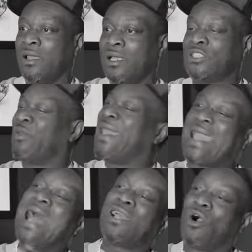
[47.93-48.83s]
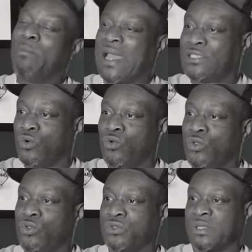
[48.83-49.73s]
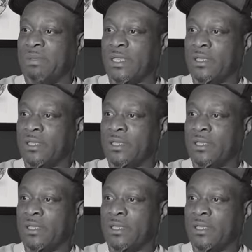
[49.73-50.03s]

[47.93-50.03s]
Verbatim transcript: So they got to go back to who you used to be.